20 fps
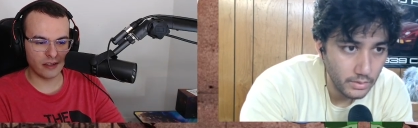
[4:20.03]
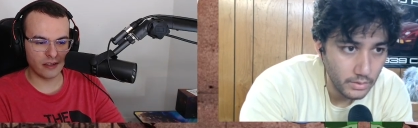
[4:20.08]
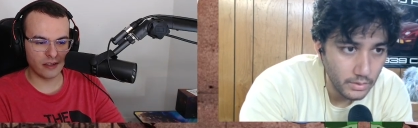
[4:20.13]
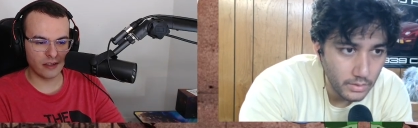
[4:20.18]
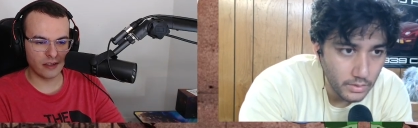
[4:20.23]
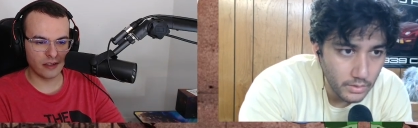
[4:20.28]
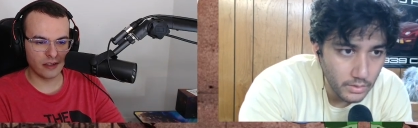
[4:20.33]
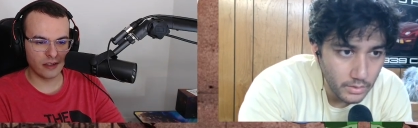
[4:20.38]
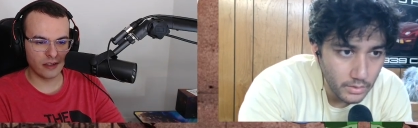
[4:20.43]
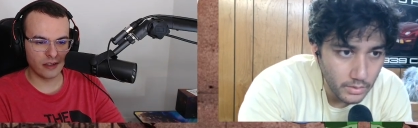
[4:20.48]

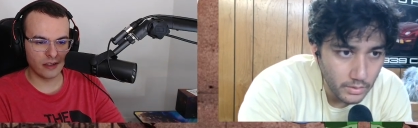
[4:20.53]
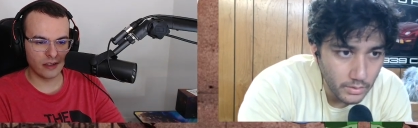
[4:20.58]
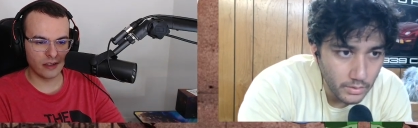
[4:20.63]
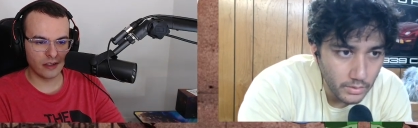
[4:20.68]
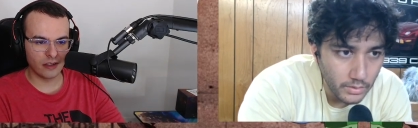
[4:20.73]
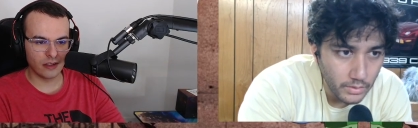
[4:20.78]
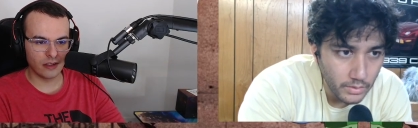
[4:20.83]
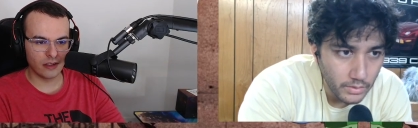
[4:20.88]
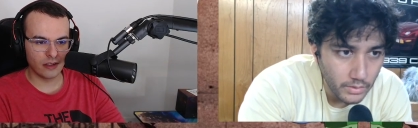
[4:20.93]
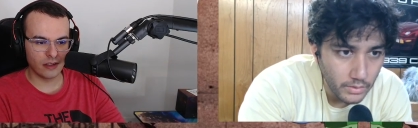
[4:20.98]

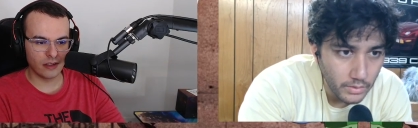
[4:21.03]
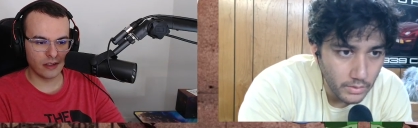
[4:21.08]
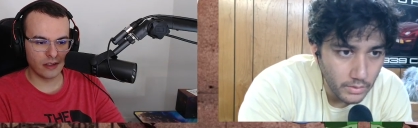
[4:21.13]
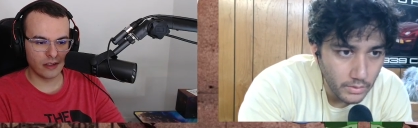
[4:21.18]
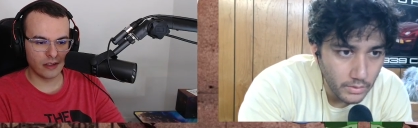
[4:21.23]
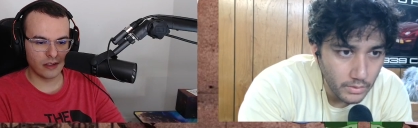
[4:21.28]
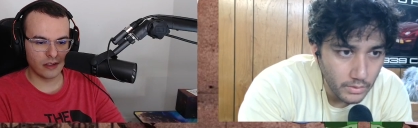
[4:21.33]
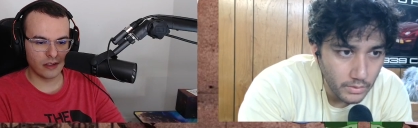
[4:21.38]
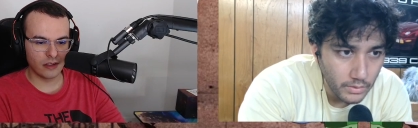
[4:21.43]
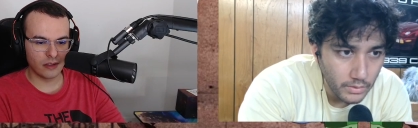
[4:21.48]

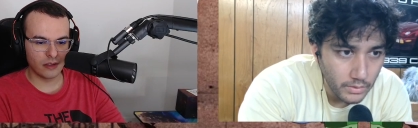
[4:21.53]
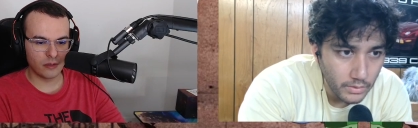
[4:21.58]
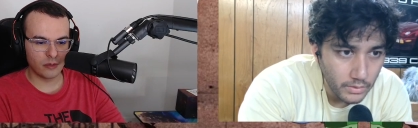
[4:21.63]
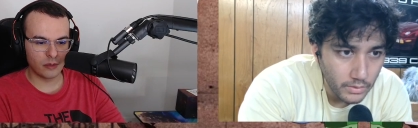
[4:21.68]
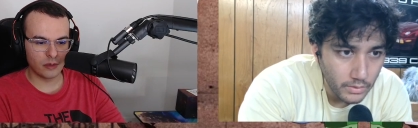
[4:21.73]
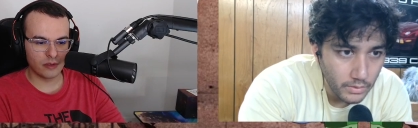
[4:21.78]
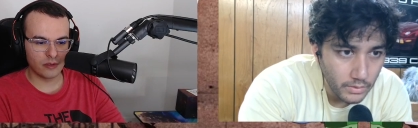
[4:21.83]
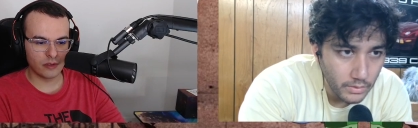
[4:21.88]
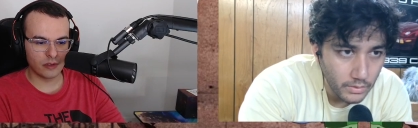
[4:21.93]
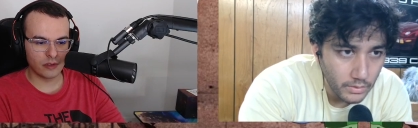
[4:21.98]

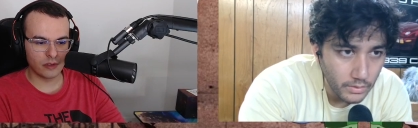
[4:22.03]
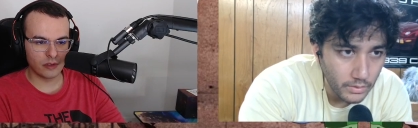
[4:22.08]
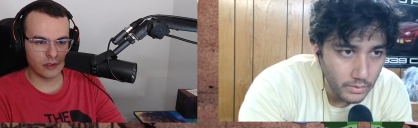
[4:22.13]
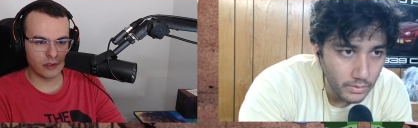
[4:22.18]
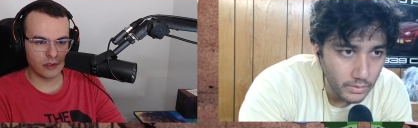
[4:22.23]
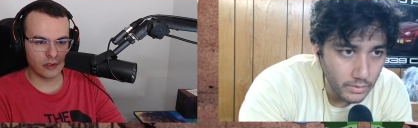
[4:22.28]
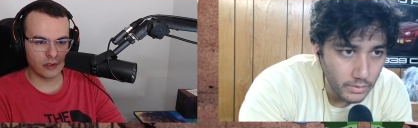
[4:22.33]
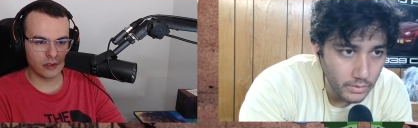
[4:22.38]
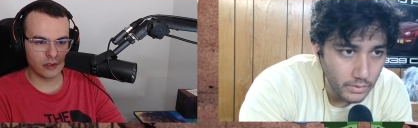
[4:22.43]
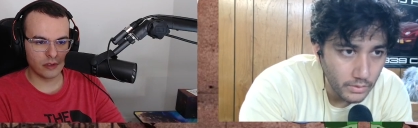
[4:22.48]

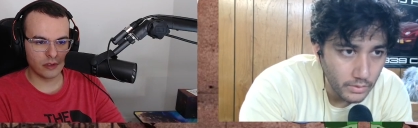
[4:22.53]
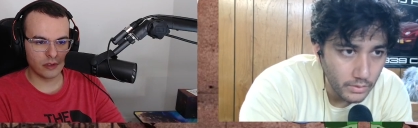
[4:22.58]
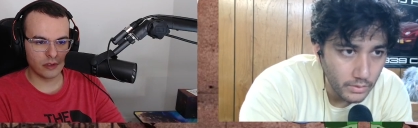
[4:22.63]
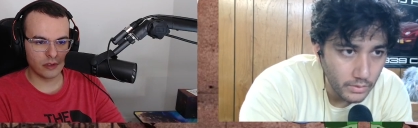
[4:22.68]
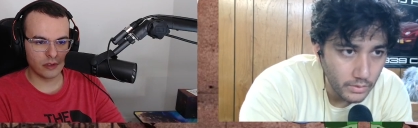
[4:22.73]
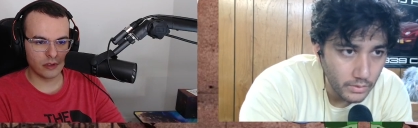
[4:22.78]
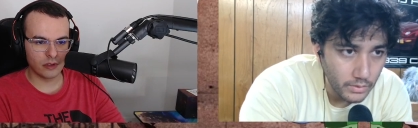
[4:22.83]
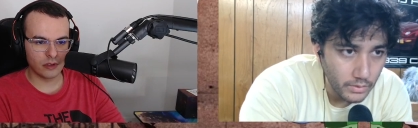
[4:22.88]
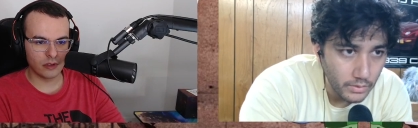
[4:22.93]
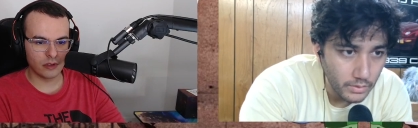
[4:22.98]

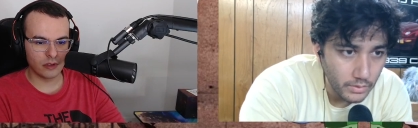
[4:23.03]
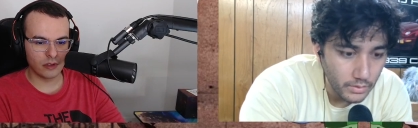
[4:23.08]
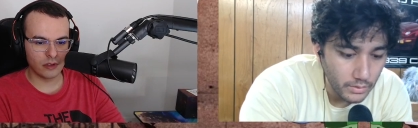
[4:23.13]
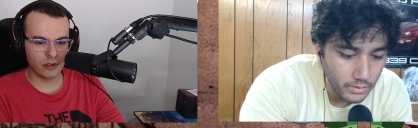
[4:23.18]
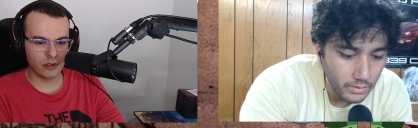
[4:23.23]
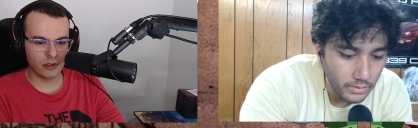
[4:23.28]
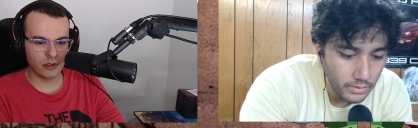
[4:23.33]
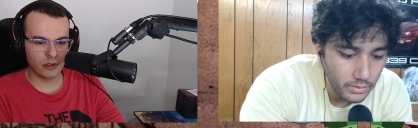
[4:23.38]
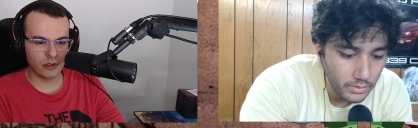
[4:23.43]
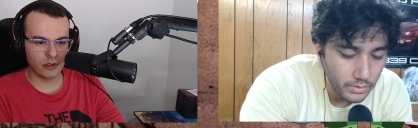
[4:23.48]

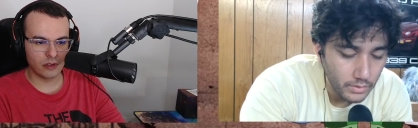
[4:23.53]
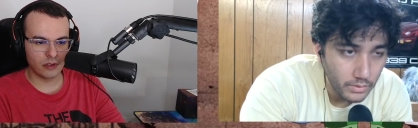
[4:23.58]
Nothing is said.